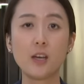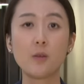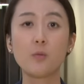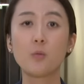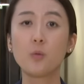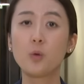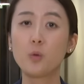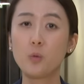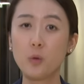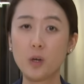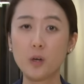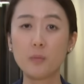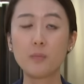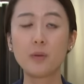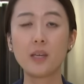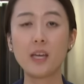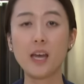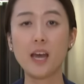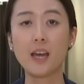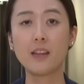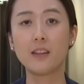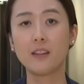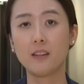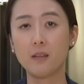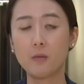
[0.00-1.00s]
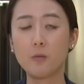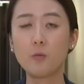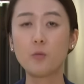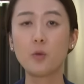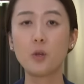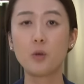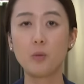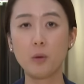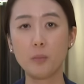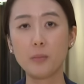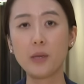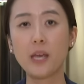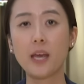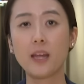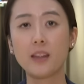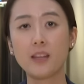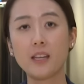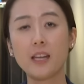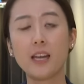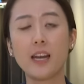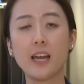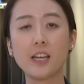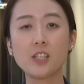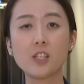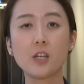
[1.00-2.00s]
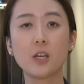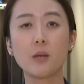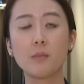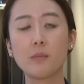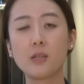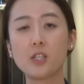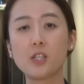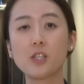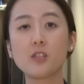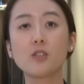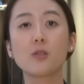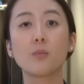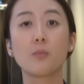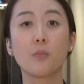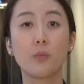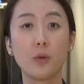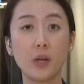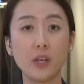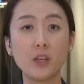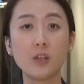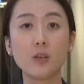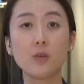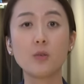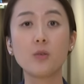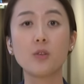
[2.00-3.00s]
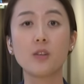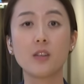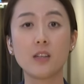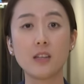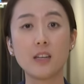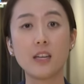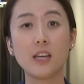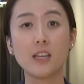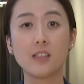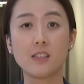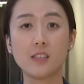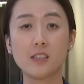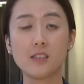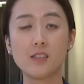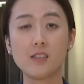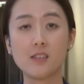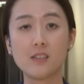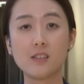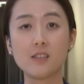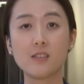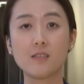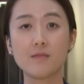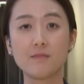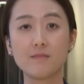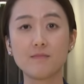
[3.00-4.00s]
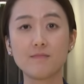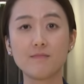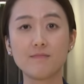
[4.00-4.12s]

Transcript: and we will be at we will be at the Election Commission to bring you the latest.